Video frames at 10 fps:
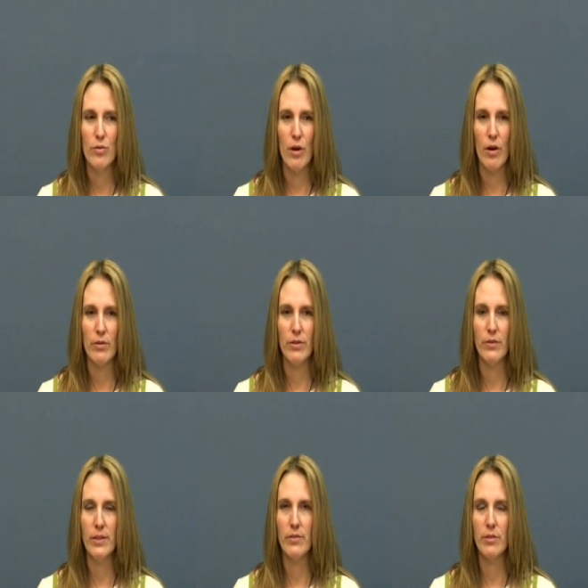So
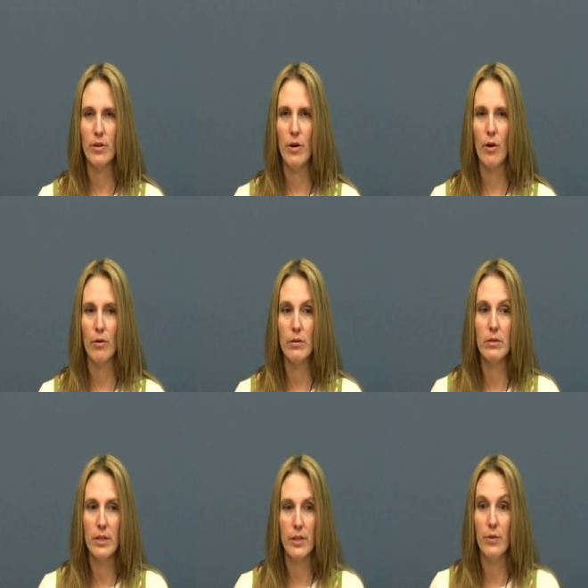you need to know,
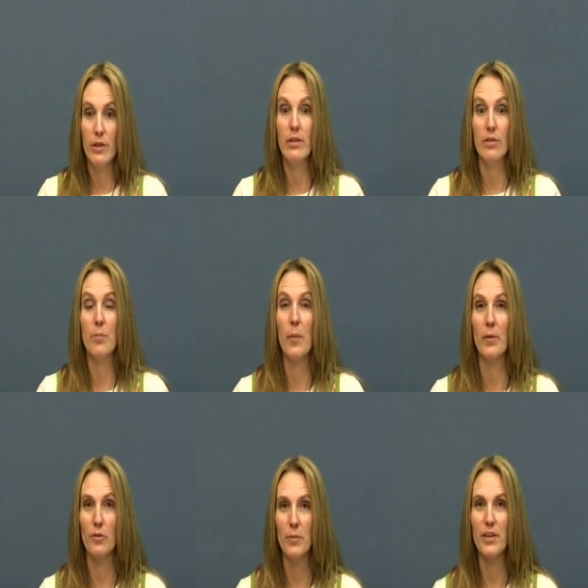you need these
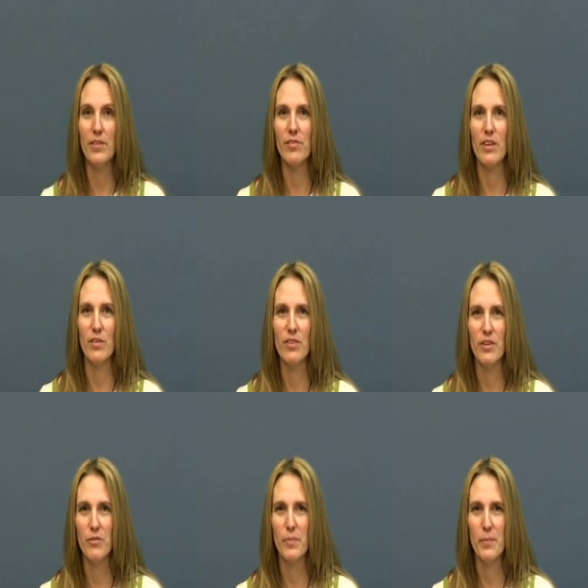public speaking skills
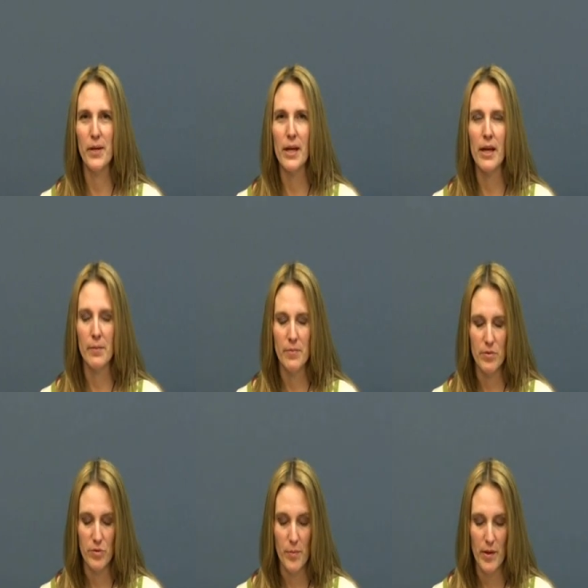that you've been picking up
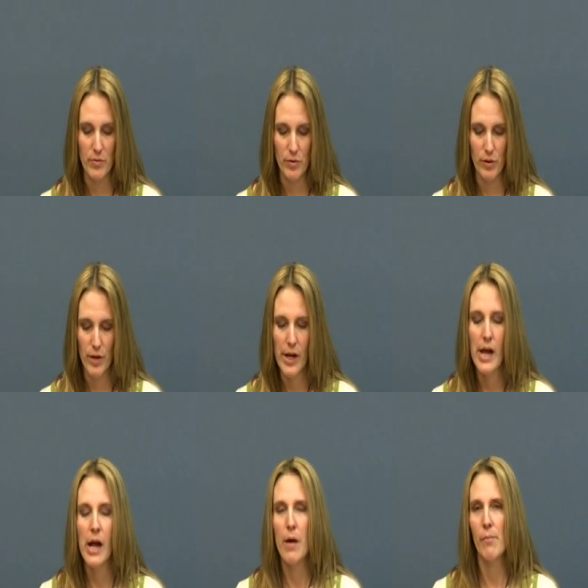this semester.
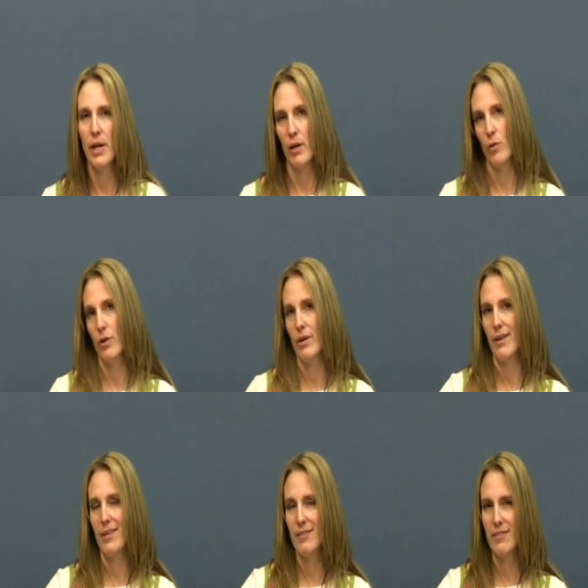But in order
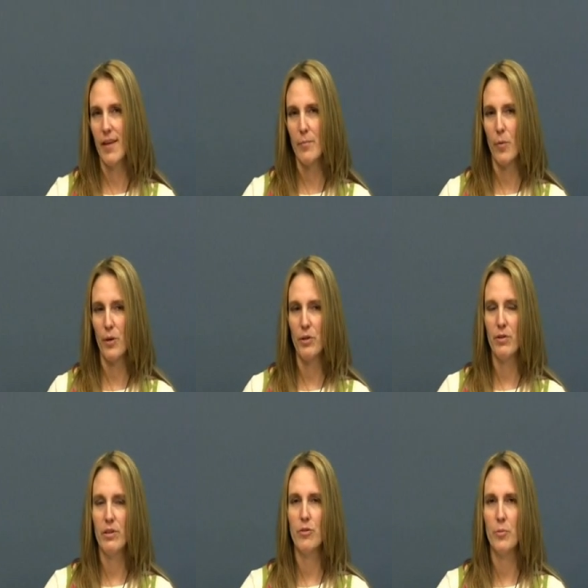to get to that point,
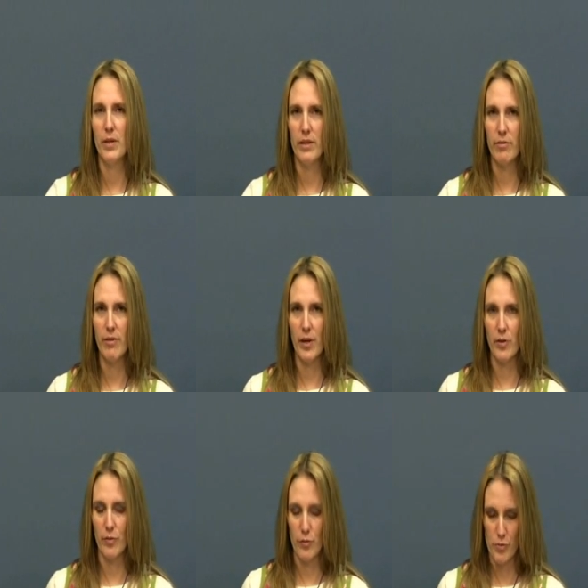you need to be an
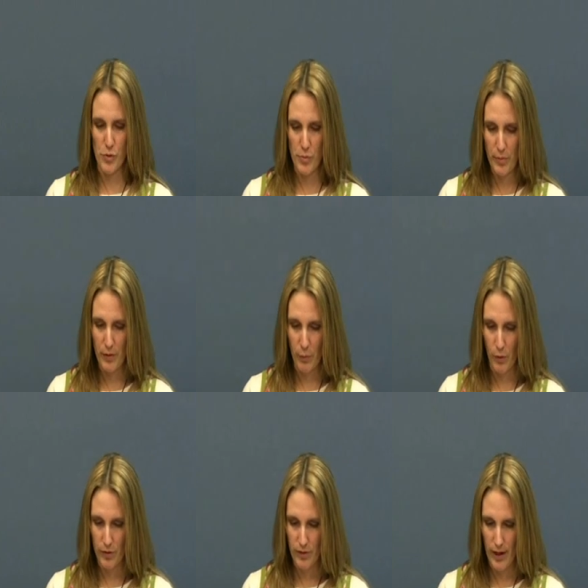effective group
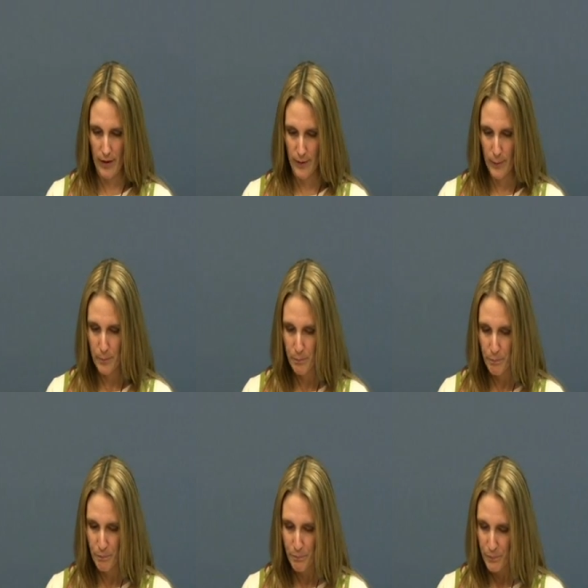and work together.
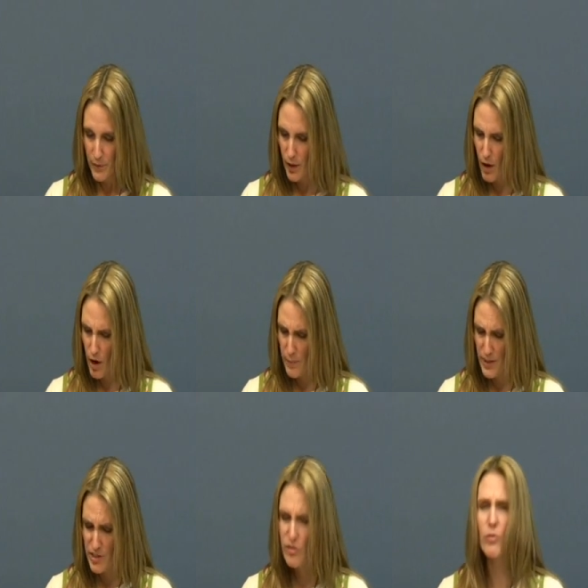On
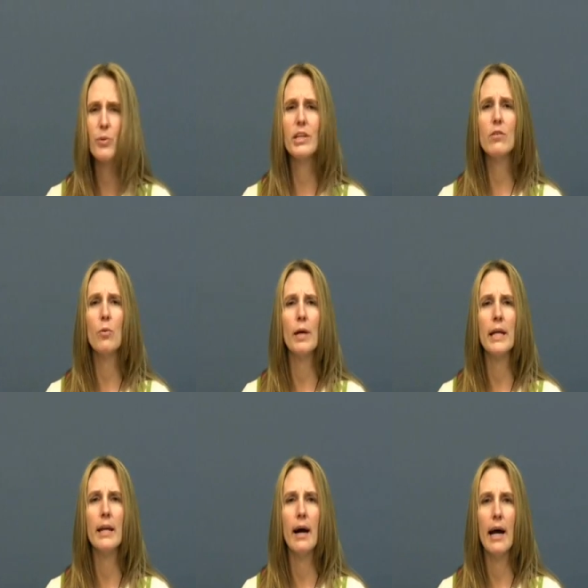page
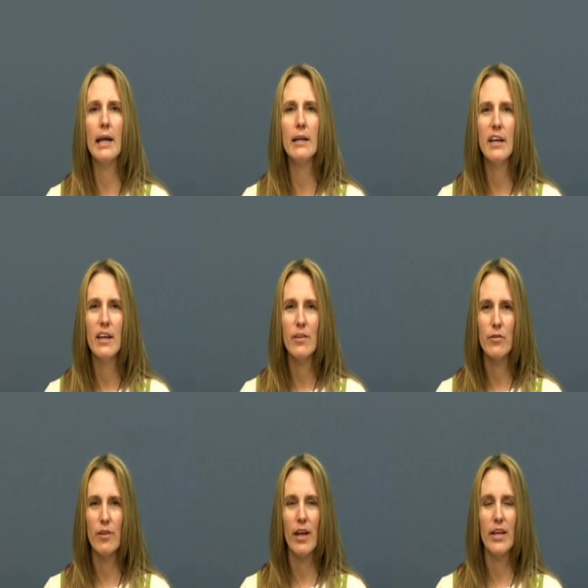329,
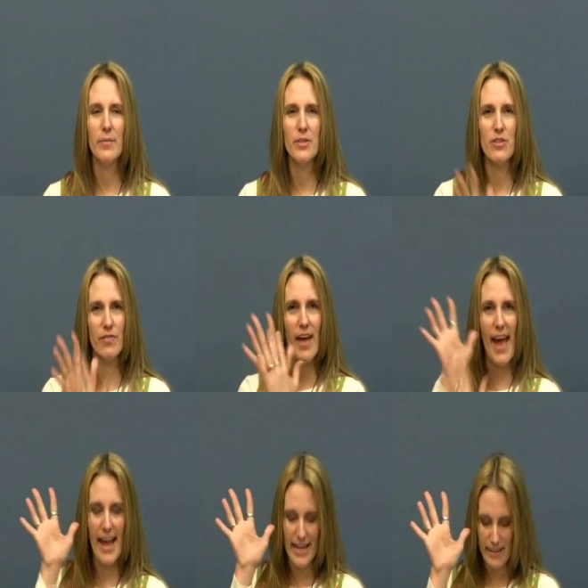there's that image of
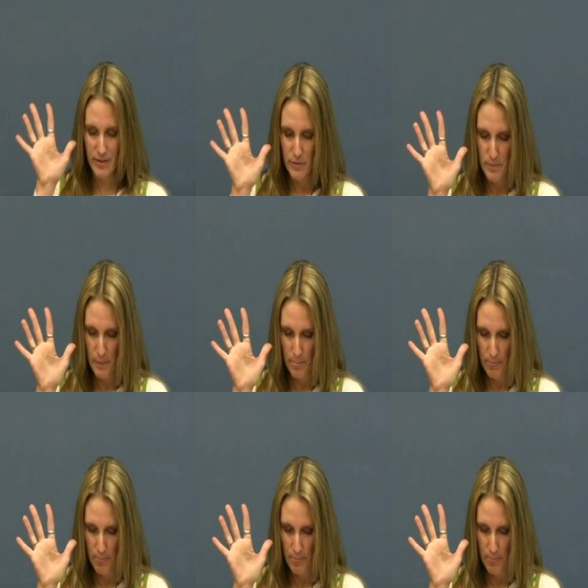the hand.